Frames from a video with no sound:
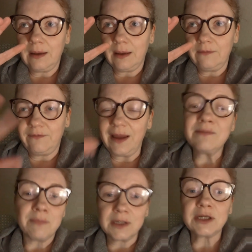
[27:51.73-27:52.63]
very
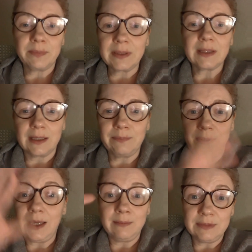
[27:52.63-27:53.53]
much a bit like
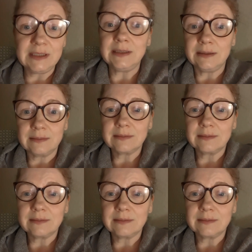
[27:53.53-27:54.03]
PMT,